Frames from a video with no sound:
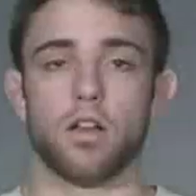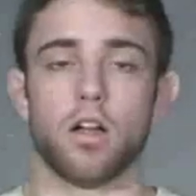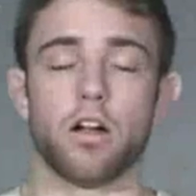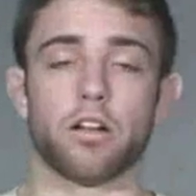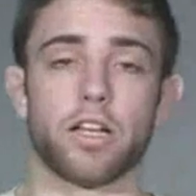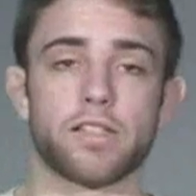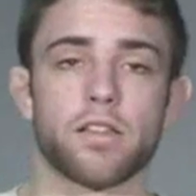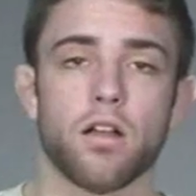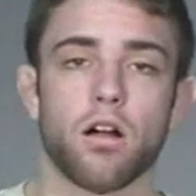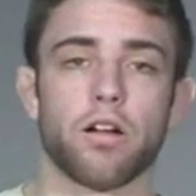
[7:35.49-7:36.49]
Alright guys,
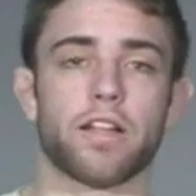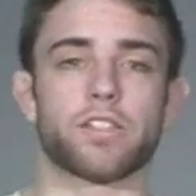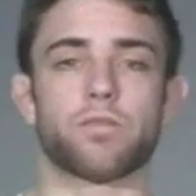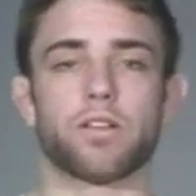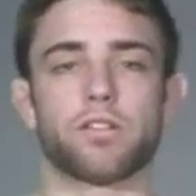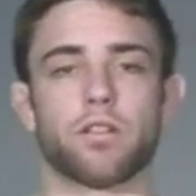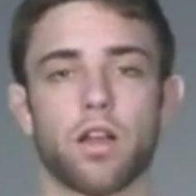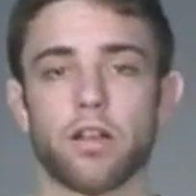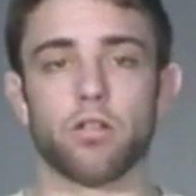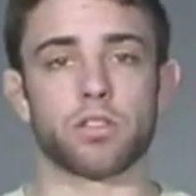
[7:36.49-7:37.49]
our next stretch, I
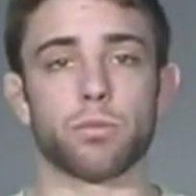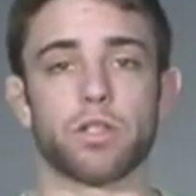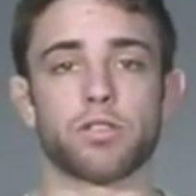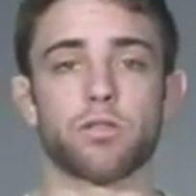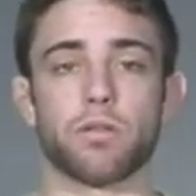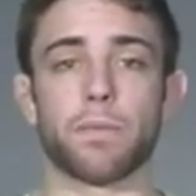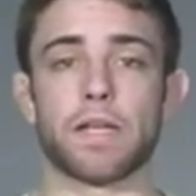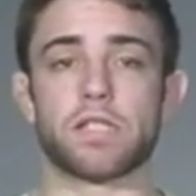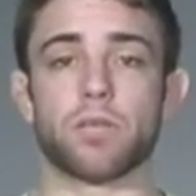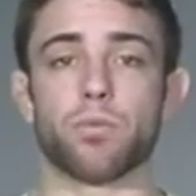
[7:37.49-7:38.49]
know it's going to be extremely
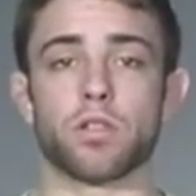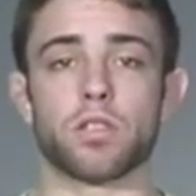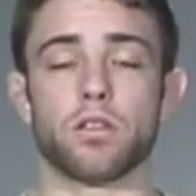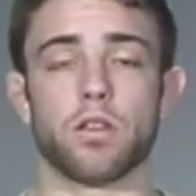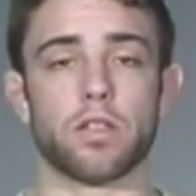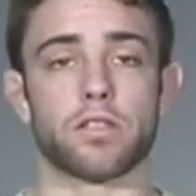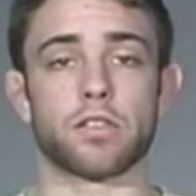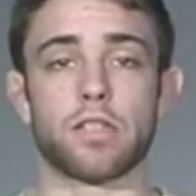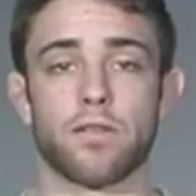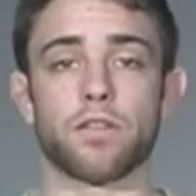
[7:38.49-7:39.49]
basic, but it's
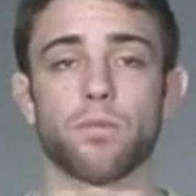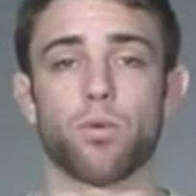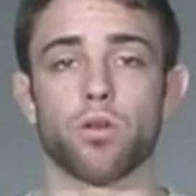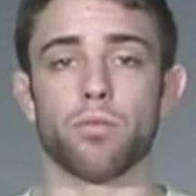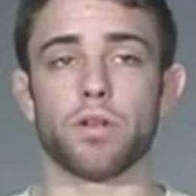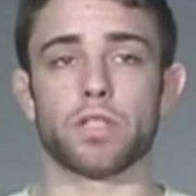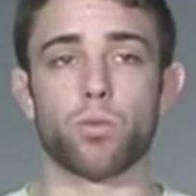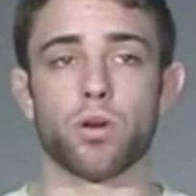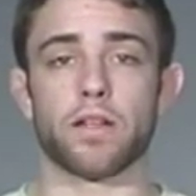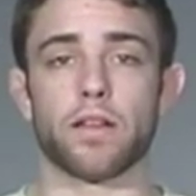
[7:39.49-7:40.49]
definitely important because
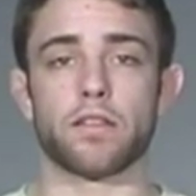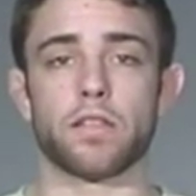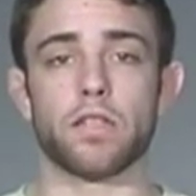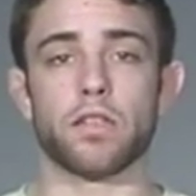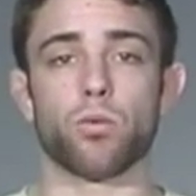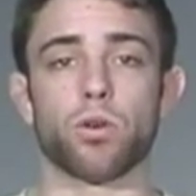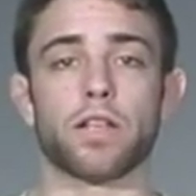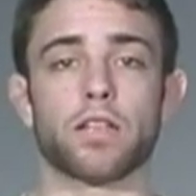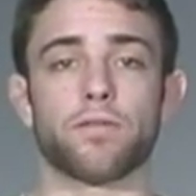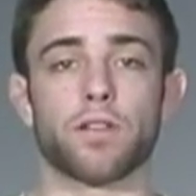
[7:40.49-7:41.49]
working out the
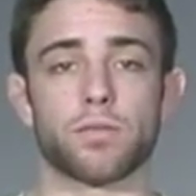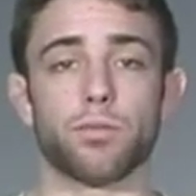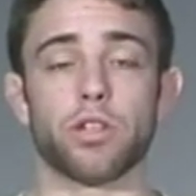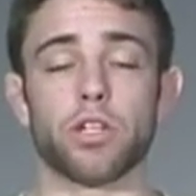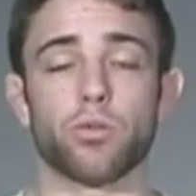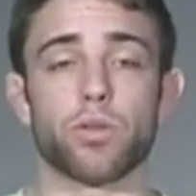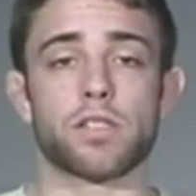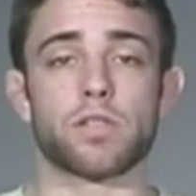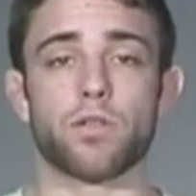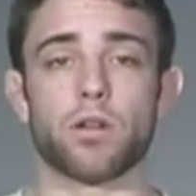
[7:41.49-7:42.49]
flexibility in the wrists is
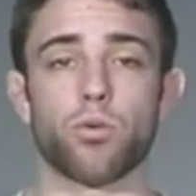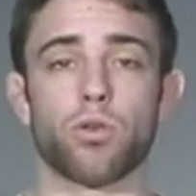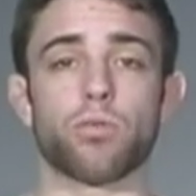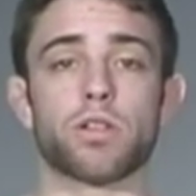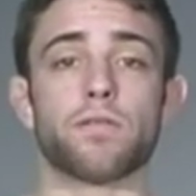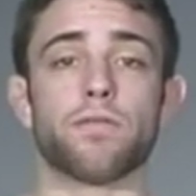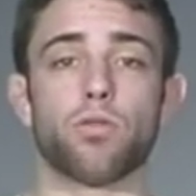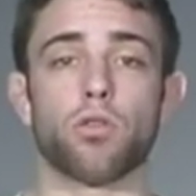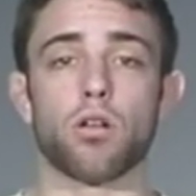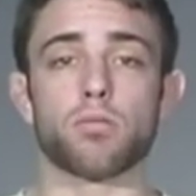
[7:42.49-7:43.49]
very important, wrists and
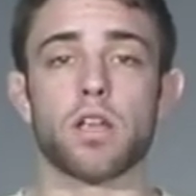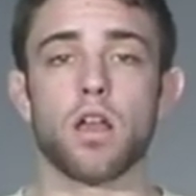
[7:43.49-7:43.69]
forearms.